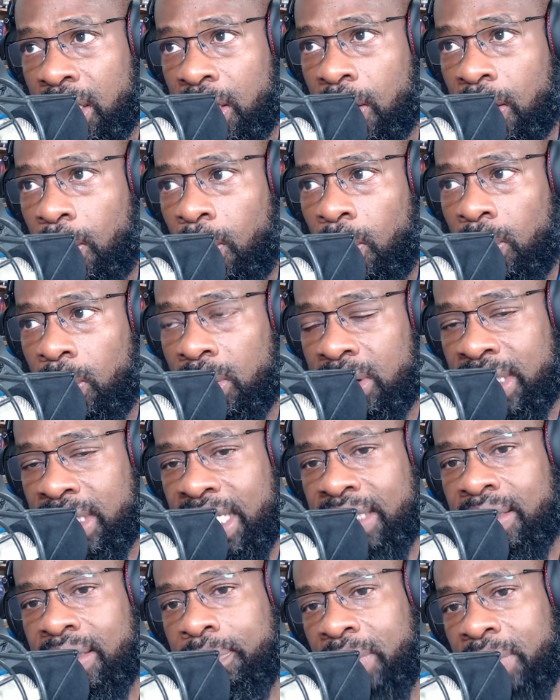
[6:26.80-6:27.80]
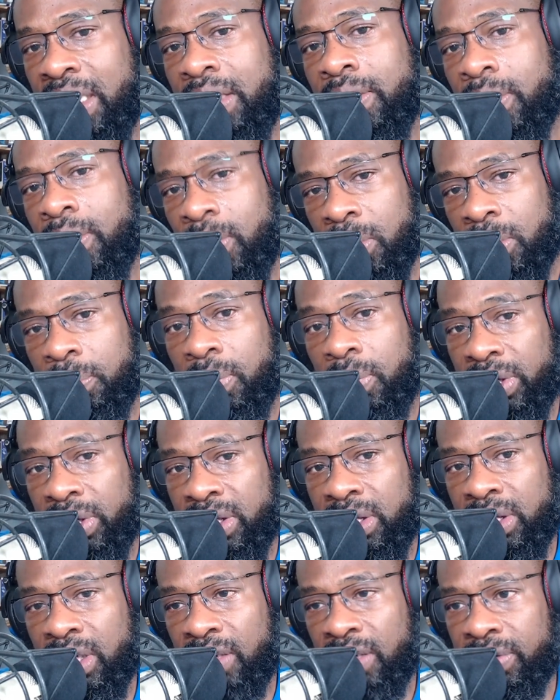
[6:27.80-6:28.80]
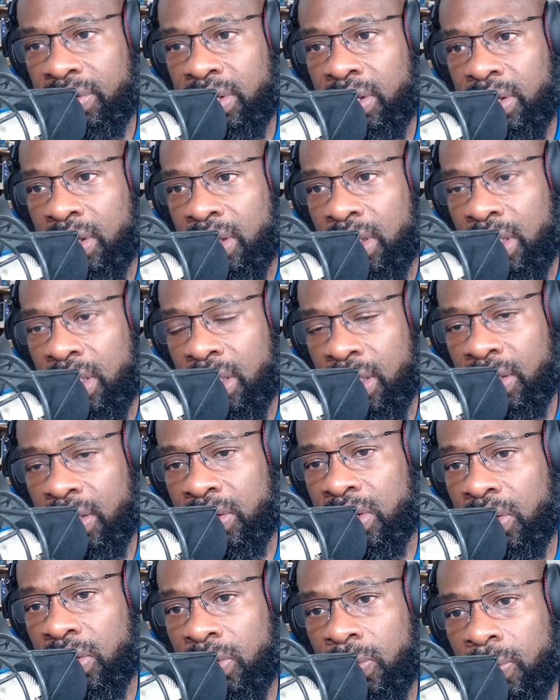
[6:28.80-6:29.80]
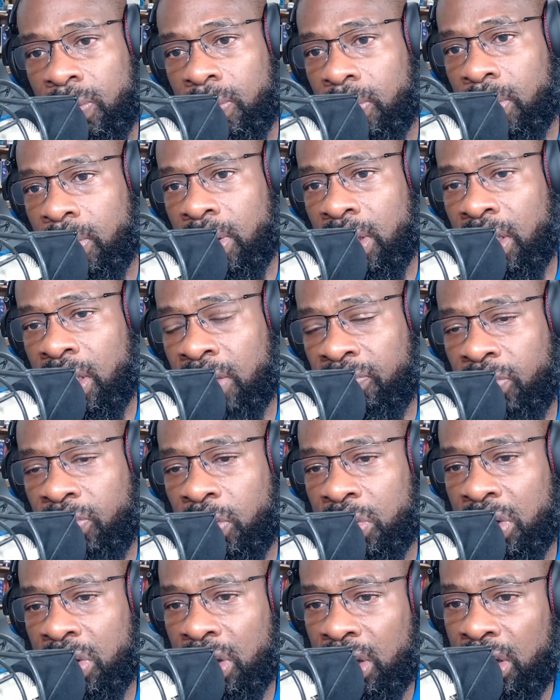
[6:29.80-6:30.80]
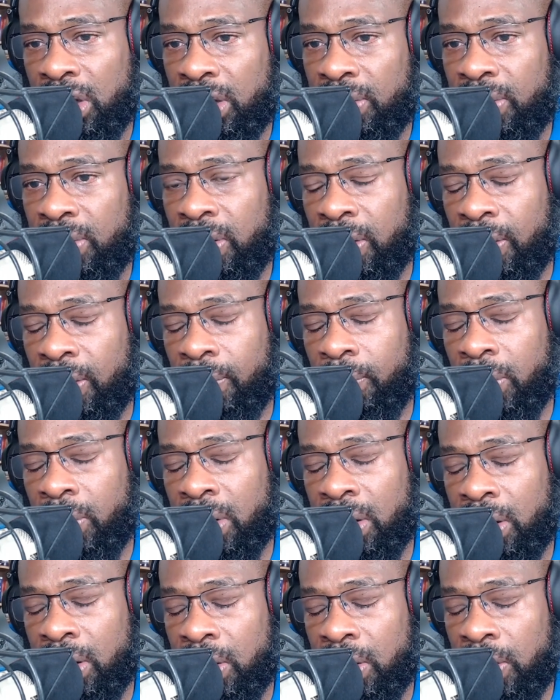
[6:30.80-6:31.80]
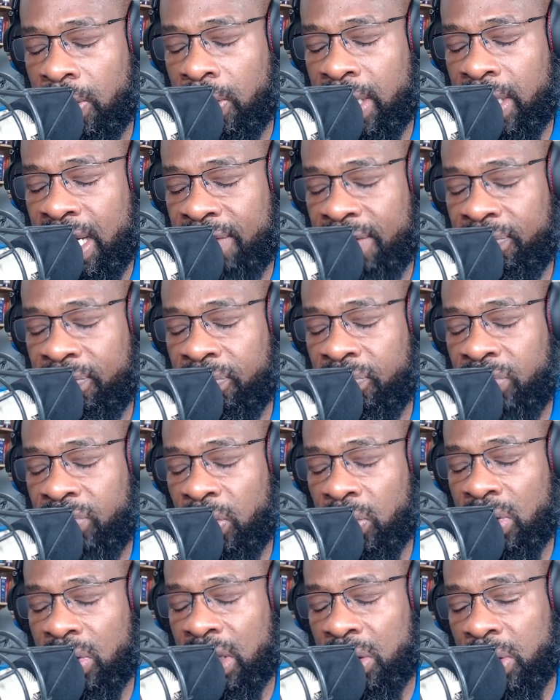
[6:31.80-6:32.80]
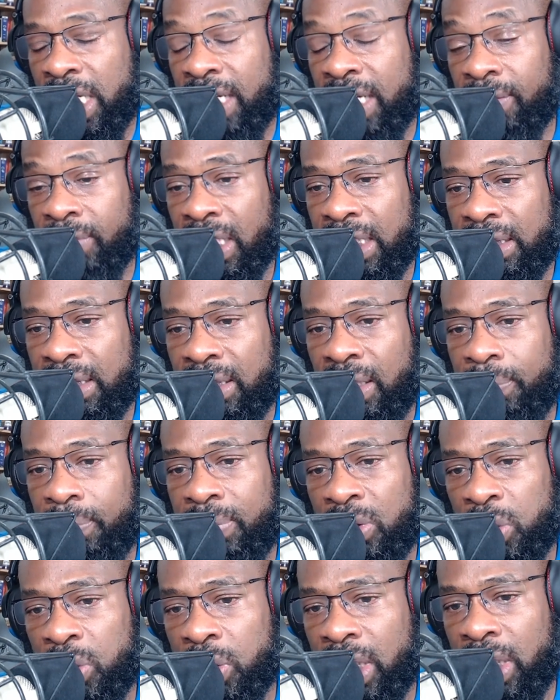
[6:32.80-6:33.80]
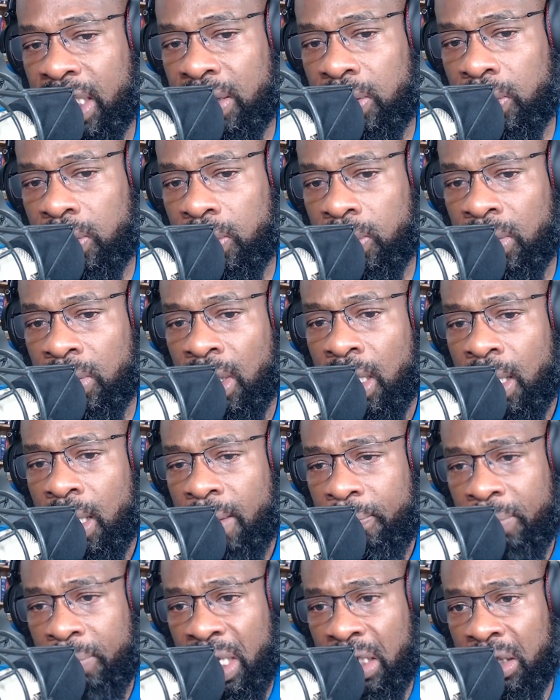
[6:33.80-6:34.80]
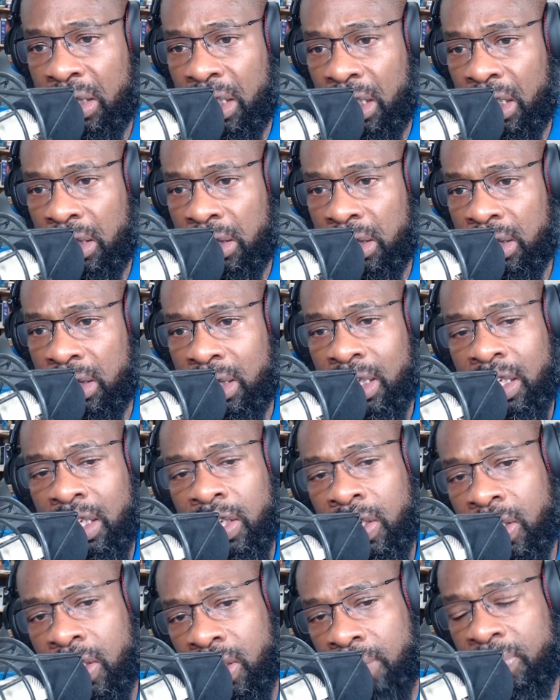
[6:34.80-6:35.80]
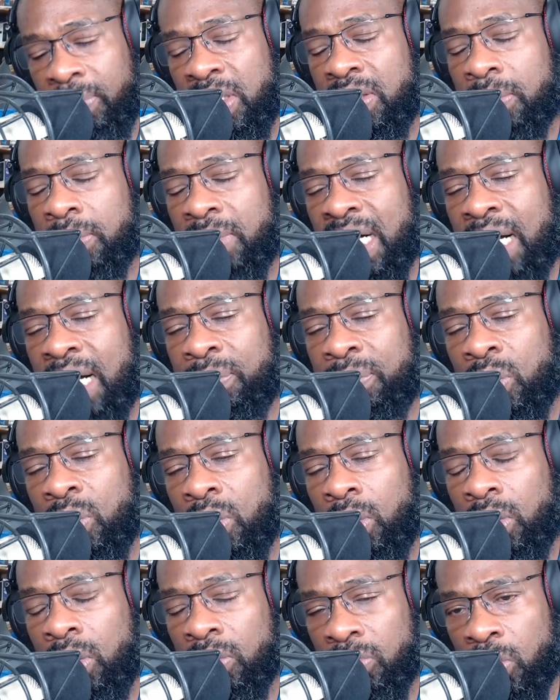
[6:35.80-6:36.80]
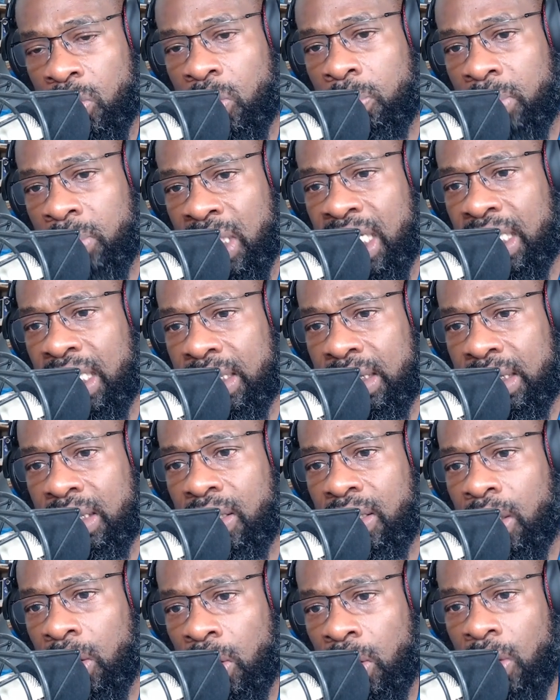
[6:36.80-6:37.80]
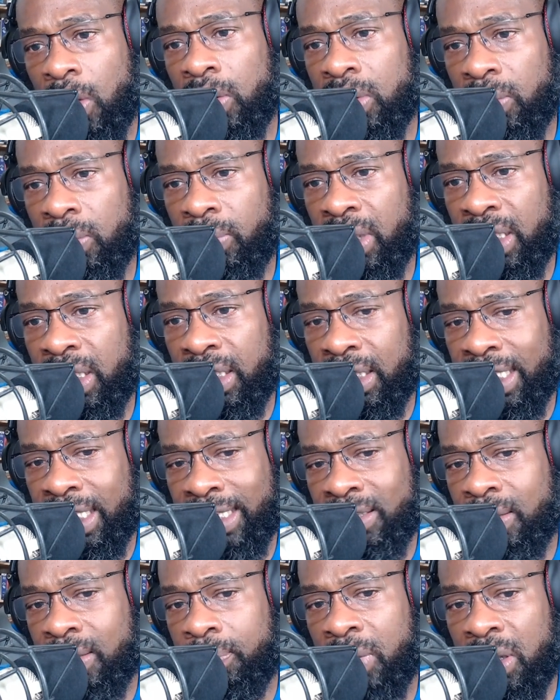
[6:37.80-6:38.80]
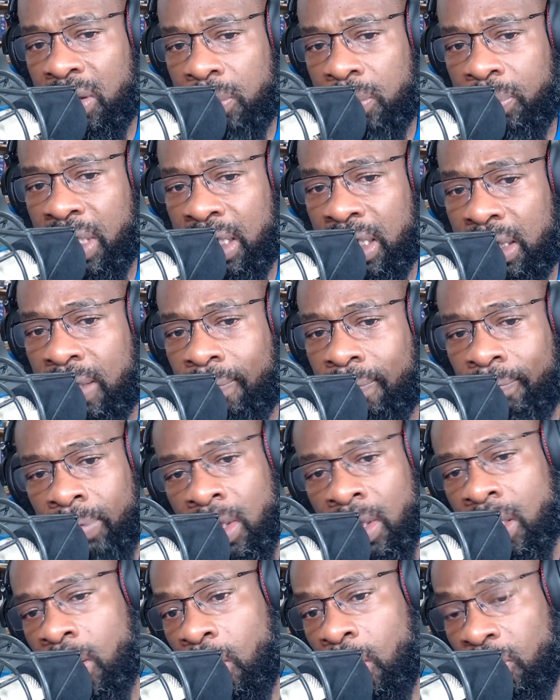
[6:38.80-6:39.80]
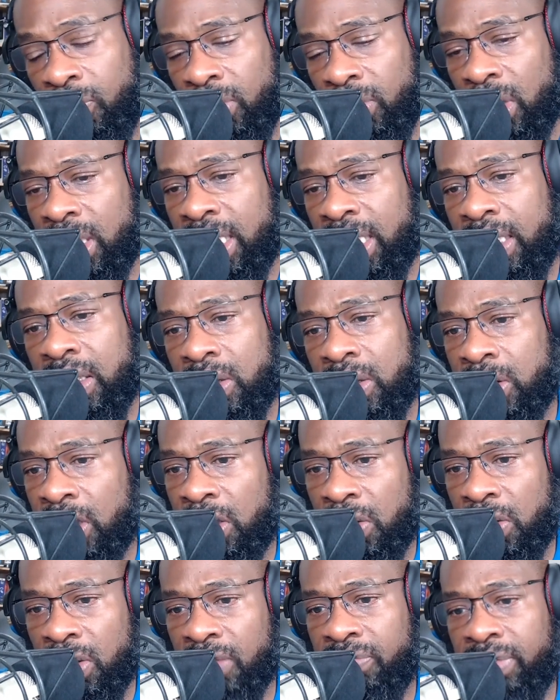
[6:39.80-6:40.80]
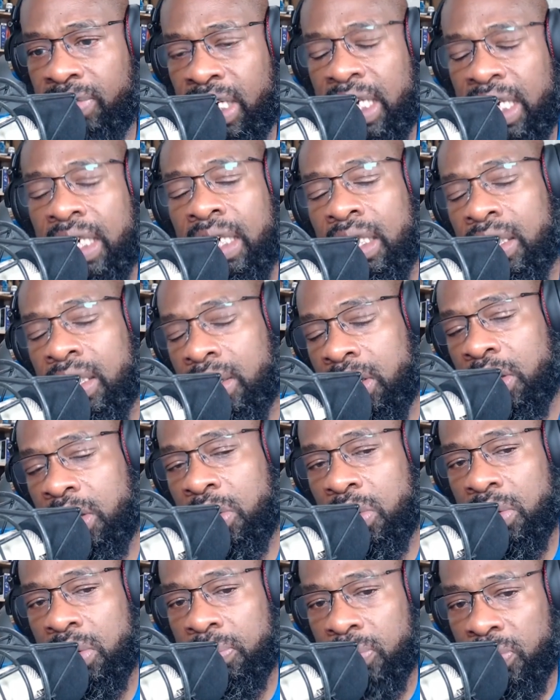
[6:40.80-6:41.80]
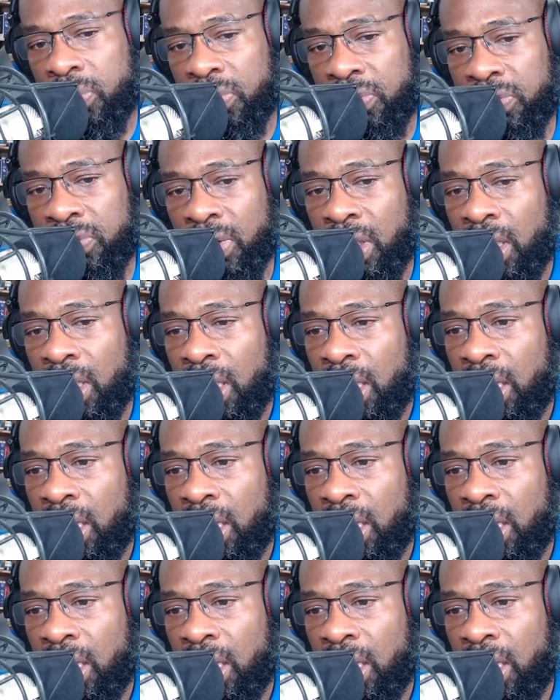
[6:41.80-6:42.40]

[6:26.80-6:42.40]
the goal is not to make your own employees suffer, you know. So uh, unfortunately, you know, when you have folks that try to rise up and try to make changes, there're going to be some obstacle and roadblocks along the way. That's to be expected. Hopefully they continue to fight and they continue to move